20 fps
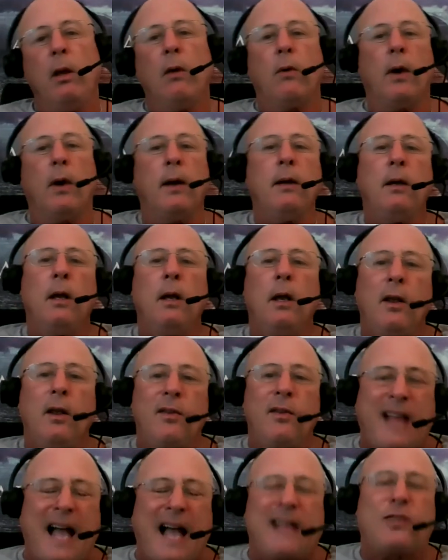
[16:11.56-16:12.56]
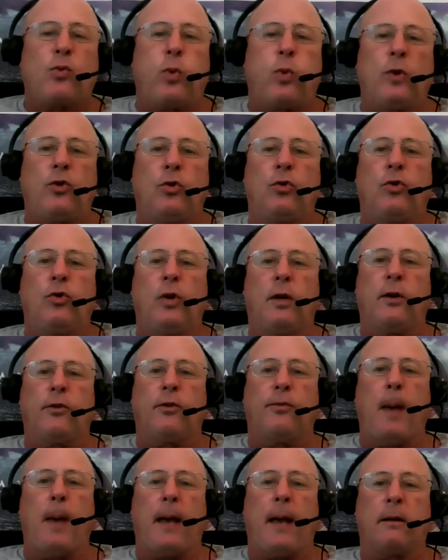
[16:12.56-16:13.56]
Right? That's what you should
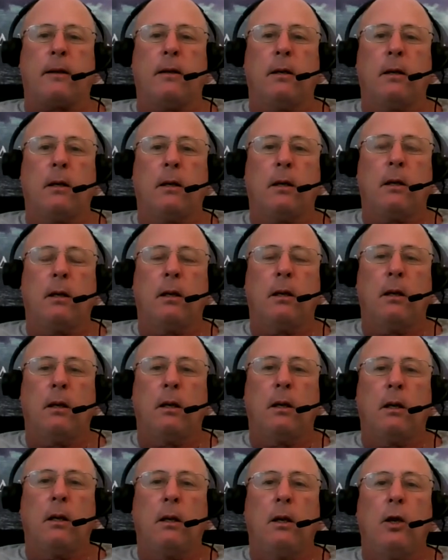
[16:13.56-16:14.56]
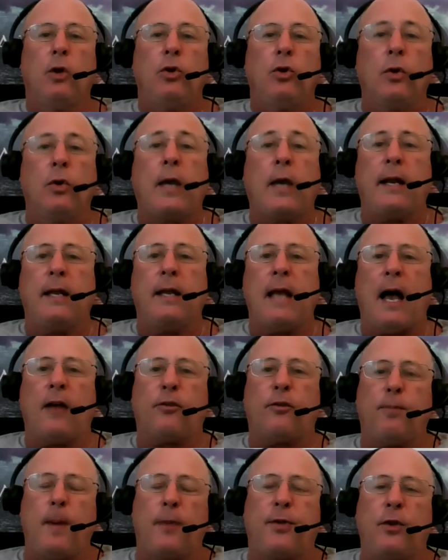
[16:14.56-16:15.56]
expect. You get a
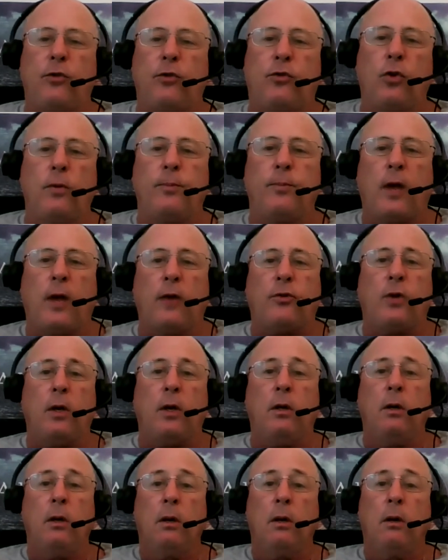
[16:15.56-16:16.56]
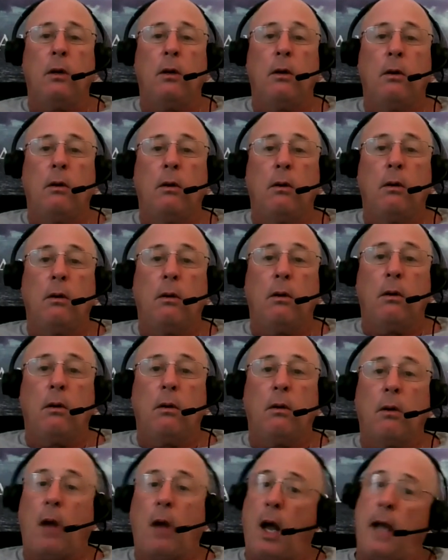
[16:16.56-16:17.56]
Yass Method Zoom session,
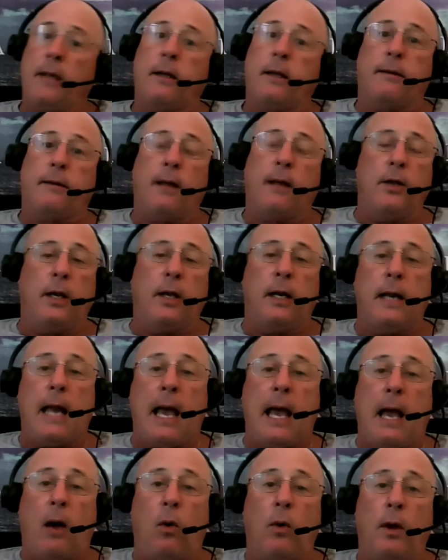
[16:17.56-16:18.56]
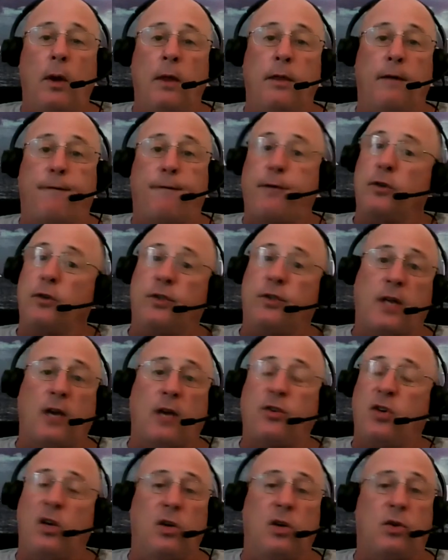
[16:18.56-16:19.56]
I can tell you now, in the first
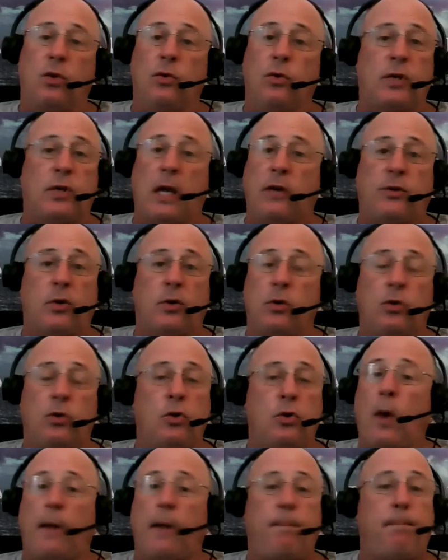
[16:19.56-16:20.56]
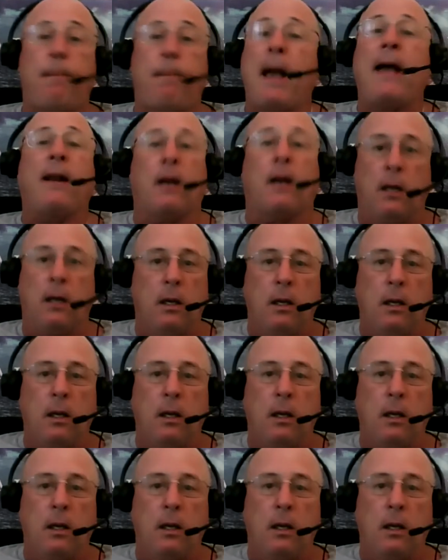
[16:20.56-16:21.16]
session to 2 sessions, you had better